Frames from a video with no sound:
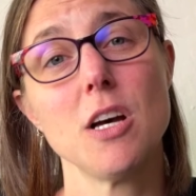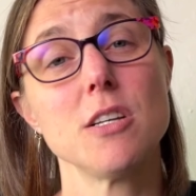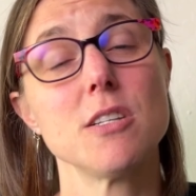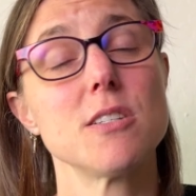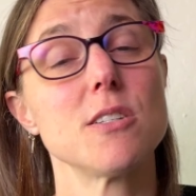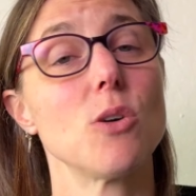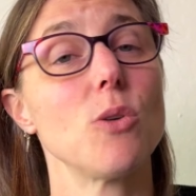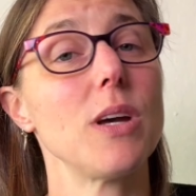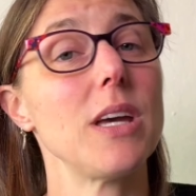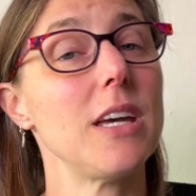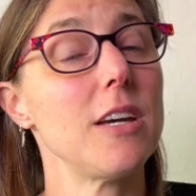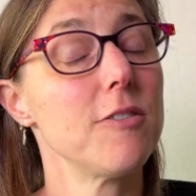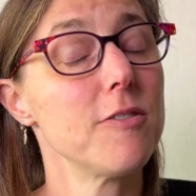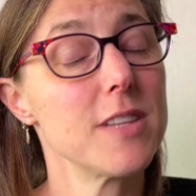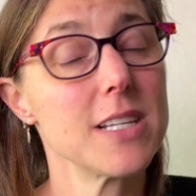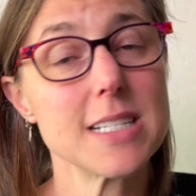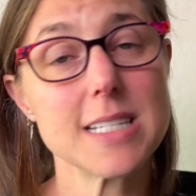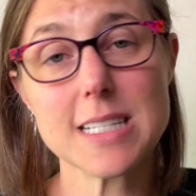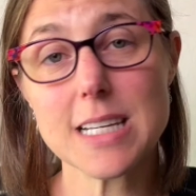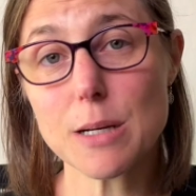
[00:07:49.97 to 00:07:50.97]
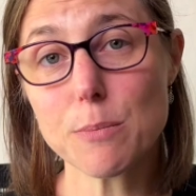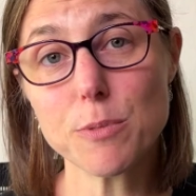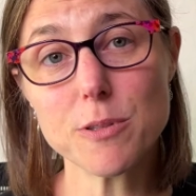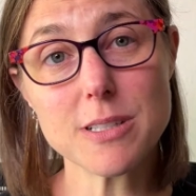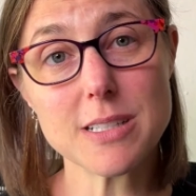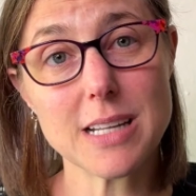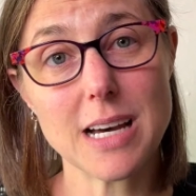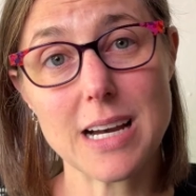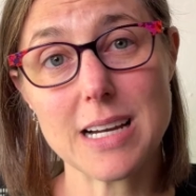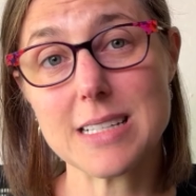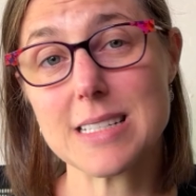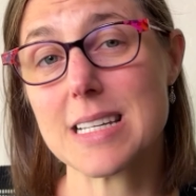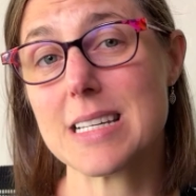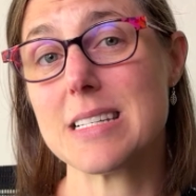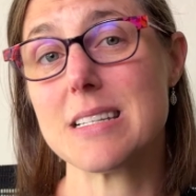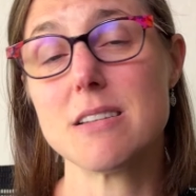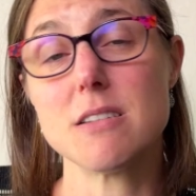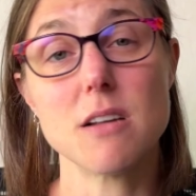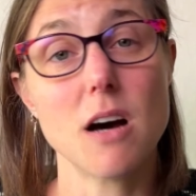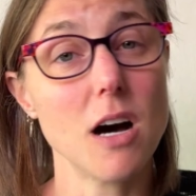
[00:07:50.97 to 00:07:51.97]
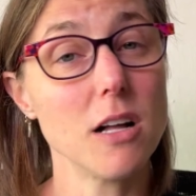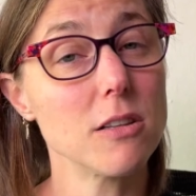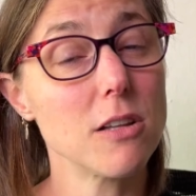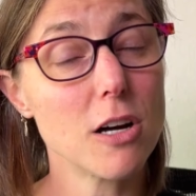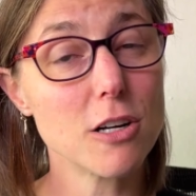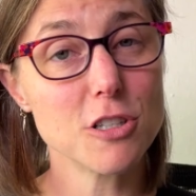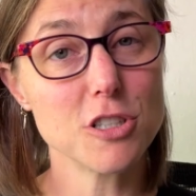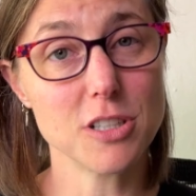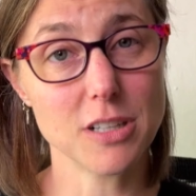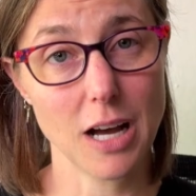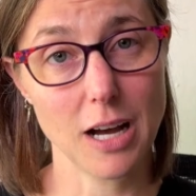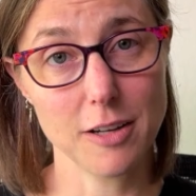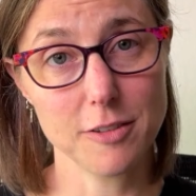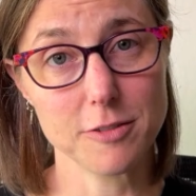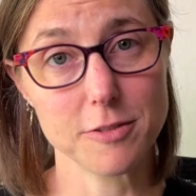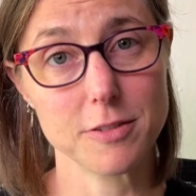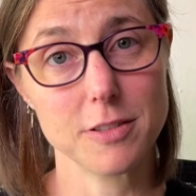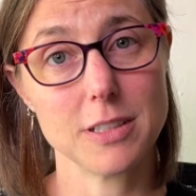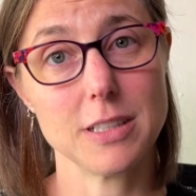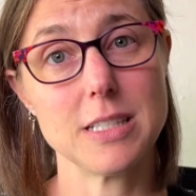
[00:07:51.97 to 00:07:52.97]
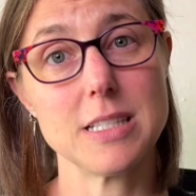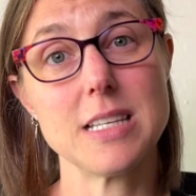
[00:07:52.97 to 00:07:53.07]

So if the sample size is not large enough,